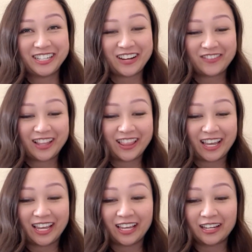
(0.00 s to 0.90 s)

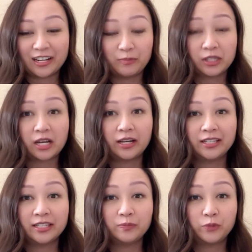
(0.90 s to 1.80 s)
everything and I'm glad I
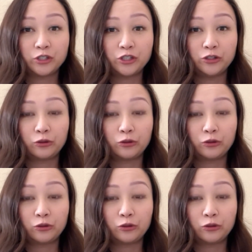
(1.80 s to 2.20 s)
didn't put you